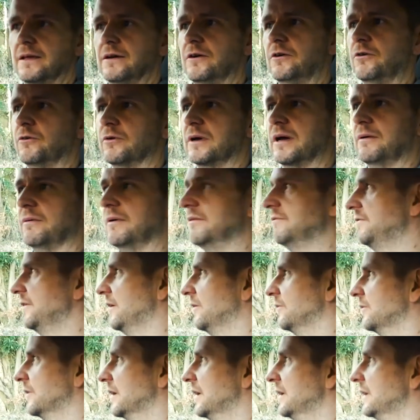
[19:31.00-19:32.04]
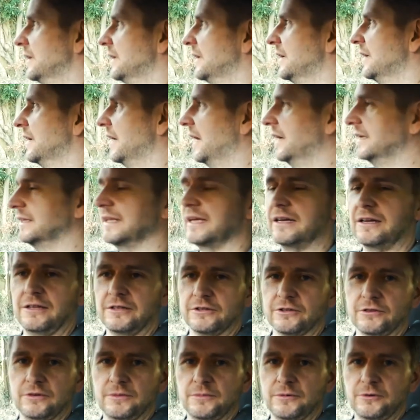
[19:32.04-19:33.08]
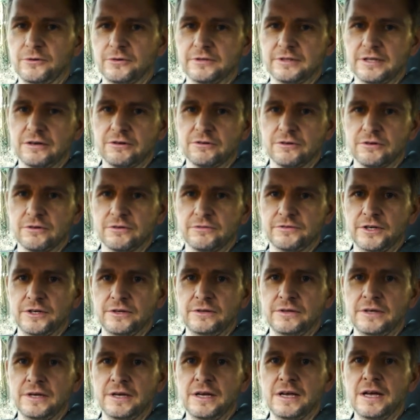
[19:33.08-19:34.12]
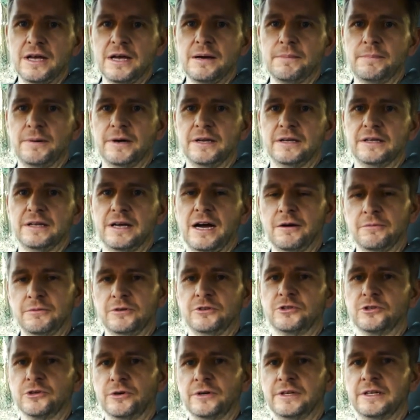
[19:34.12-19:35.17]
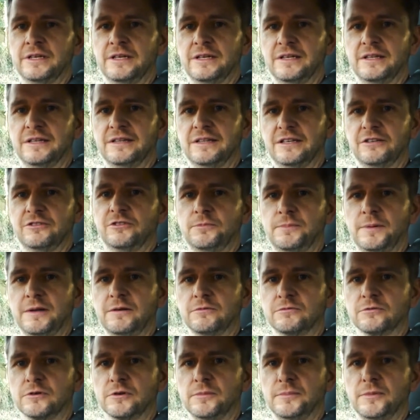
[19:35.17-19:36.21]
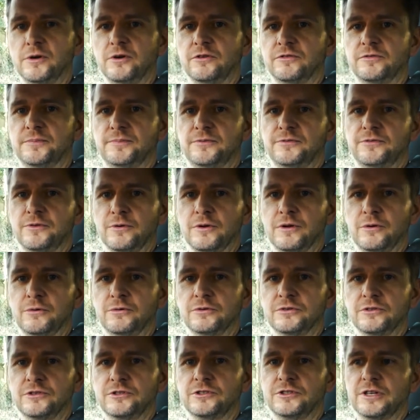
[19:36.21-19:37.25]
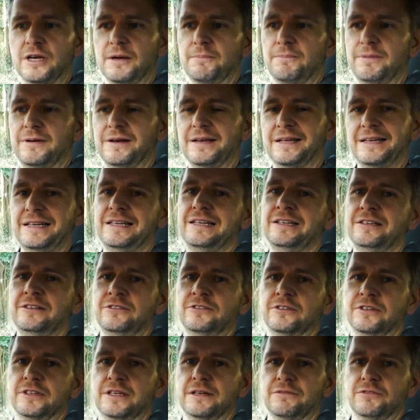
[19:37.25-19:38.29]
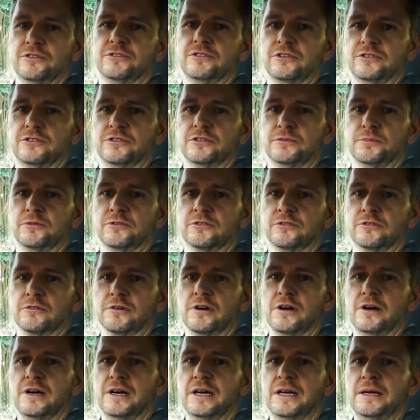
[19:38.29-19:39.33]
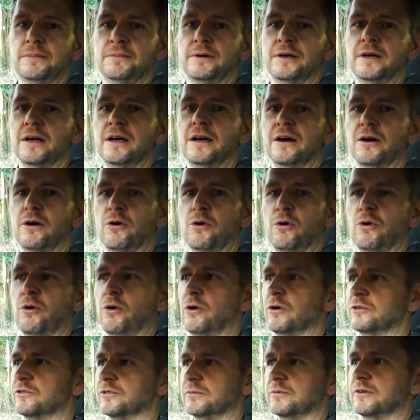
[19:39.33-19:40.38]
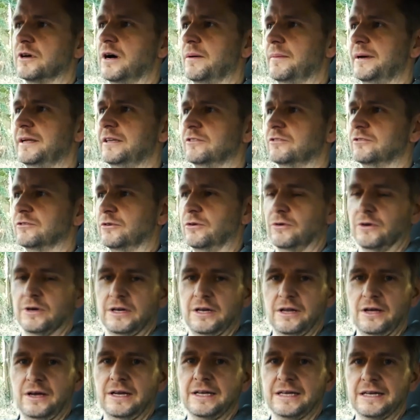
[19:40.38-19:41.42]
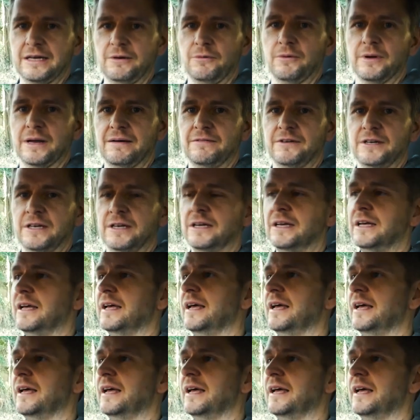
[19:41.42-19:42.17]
or get one for longer, and then I'll do a more thorough review. But I hope you enjoyed it. This has been removed before launch. Please give us a subscribe or some comments or a like or whatever.